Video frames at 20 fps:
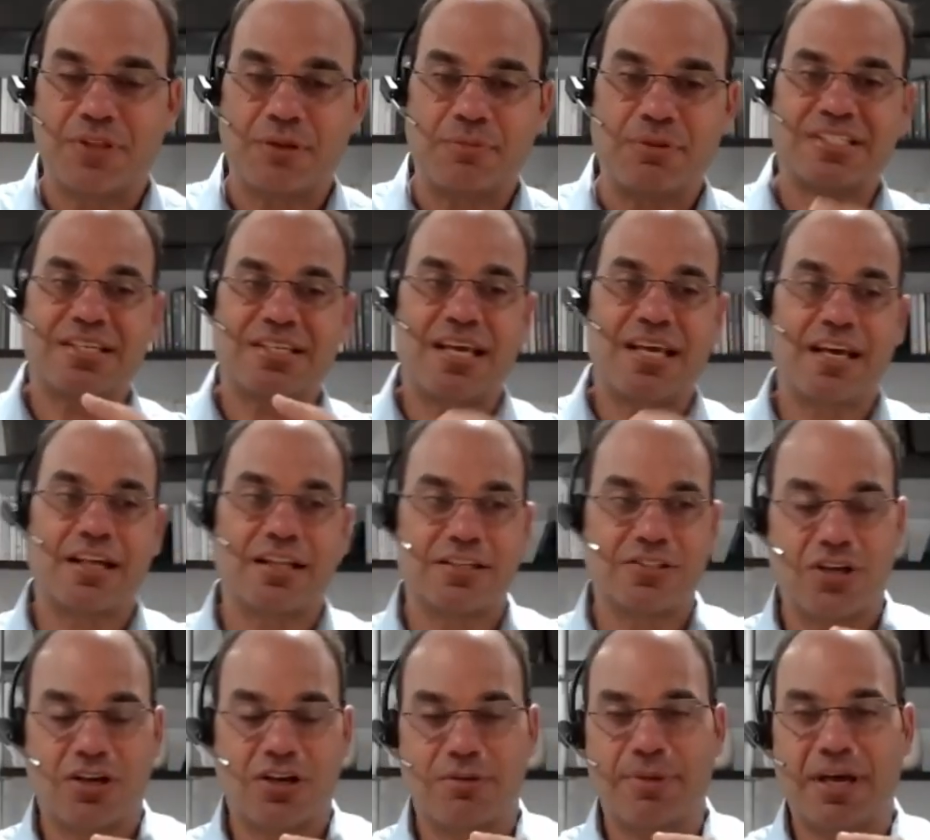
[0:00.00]
I mean, scale
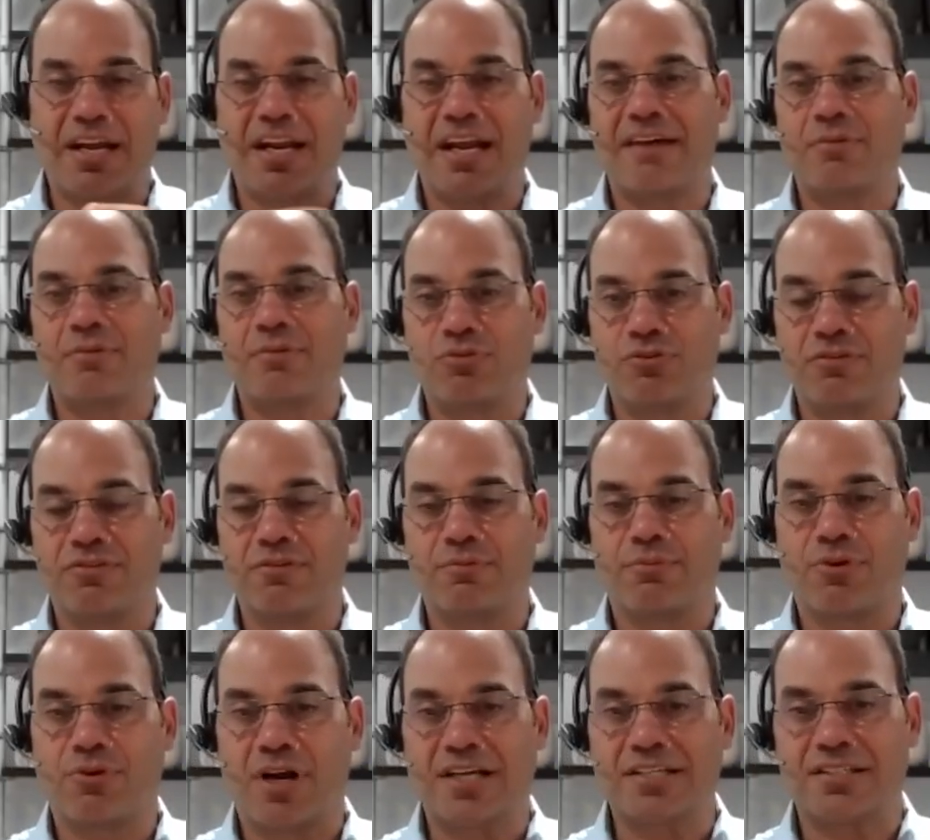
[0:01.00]
is all about having
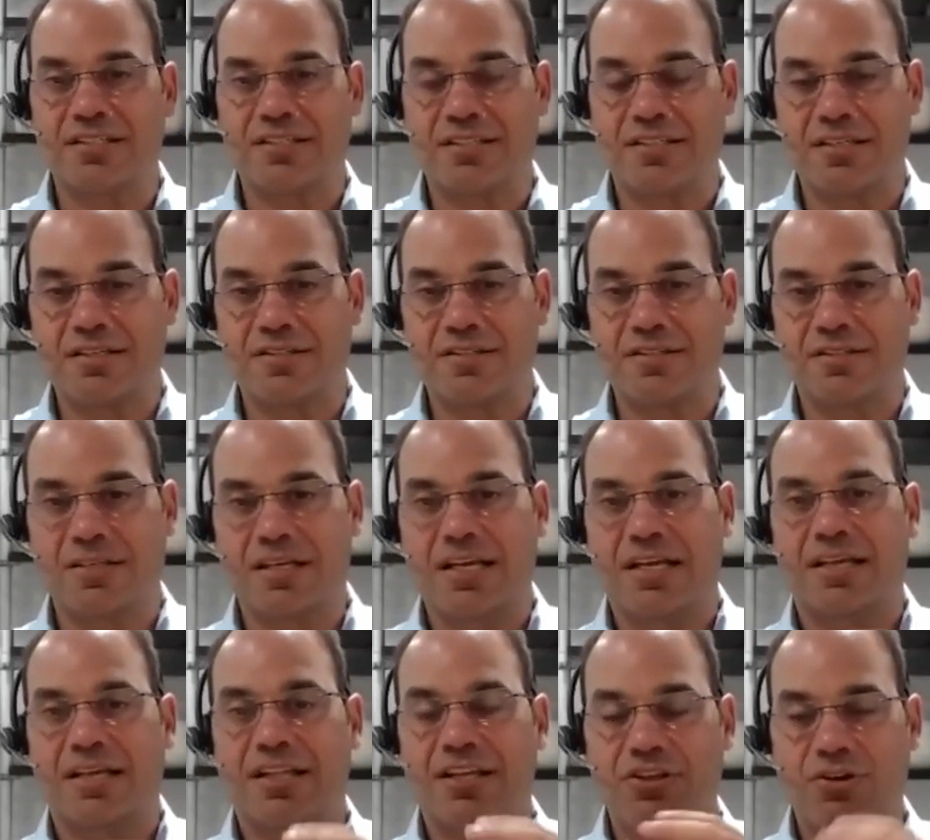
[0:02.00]
proven processes
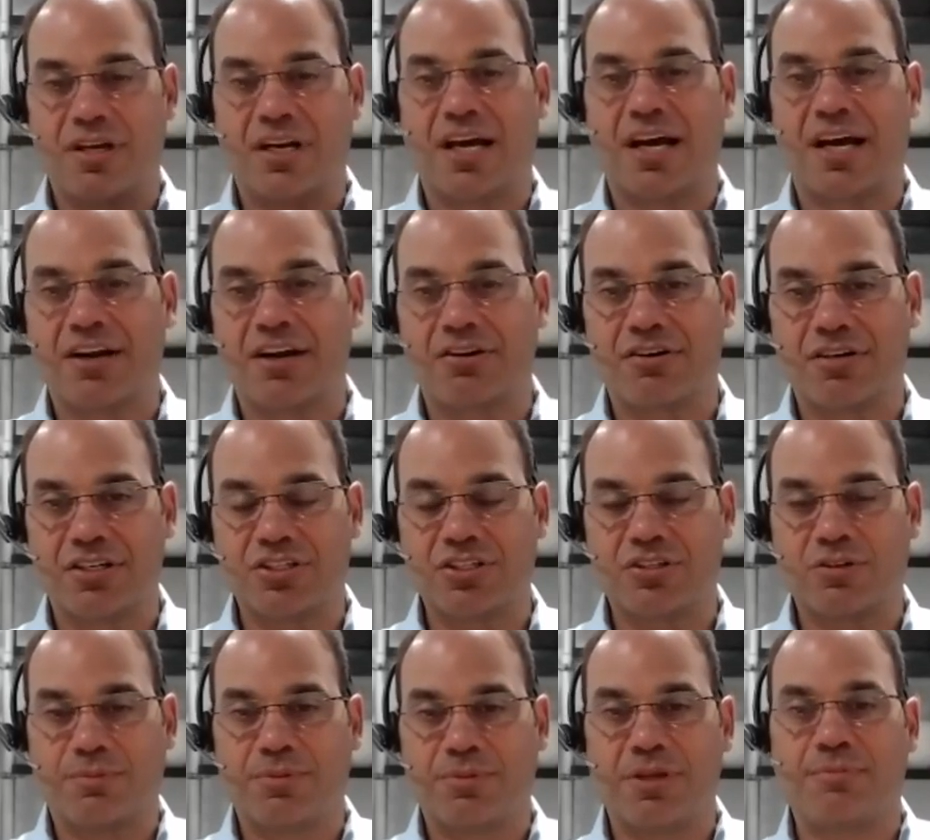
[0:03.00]
that you can hire
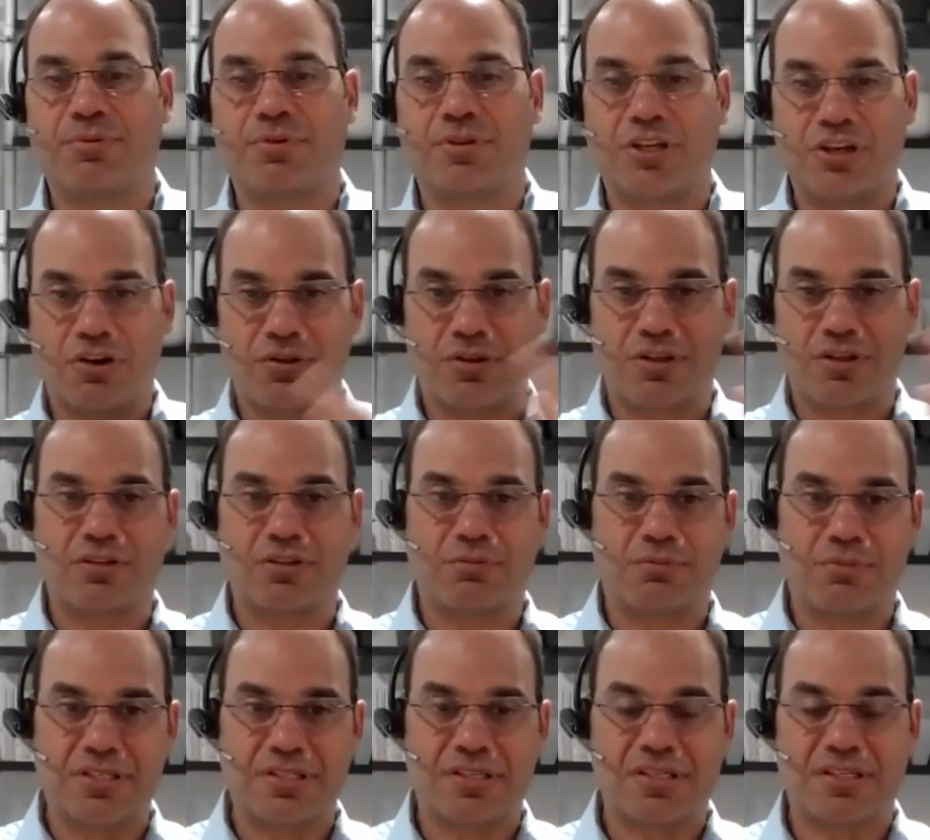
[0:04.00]
additional people and know that
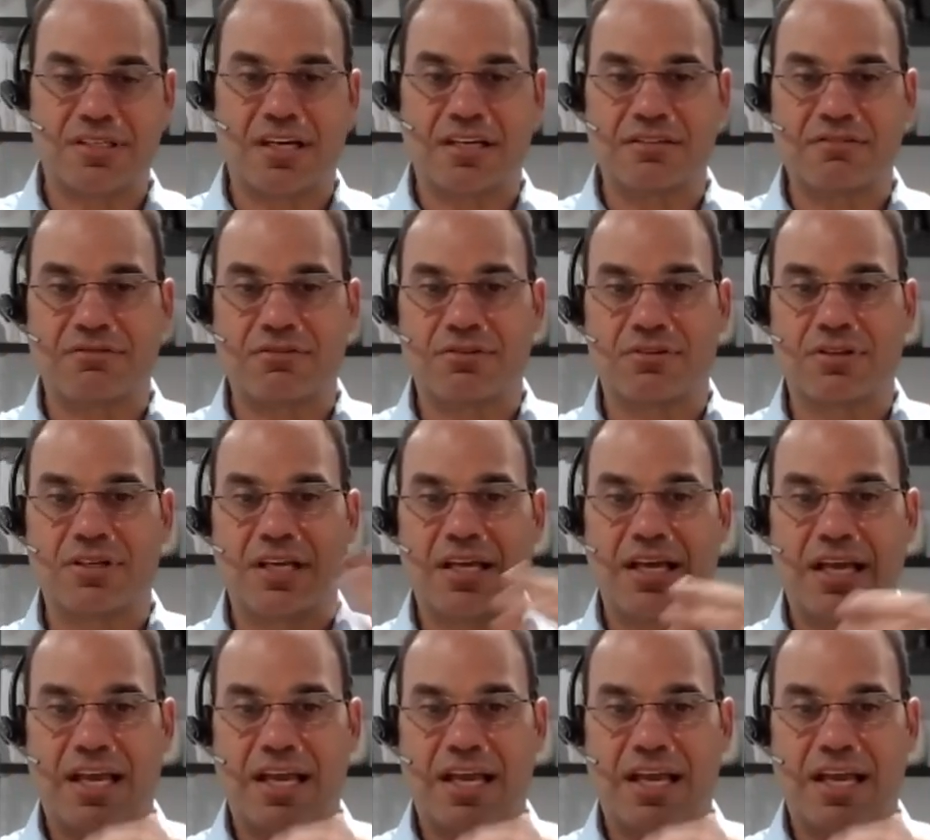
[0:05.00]
they'll be successful.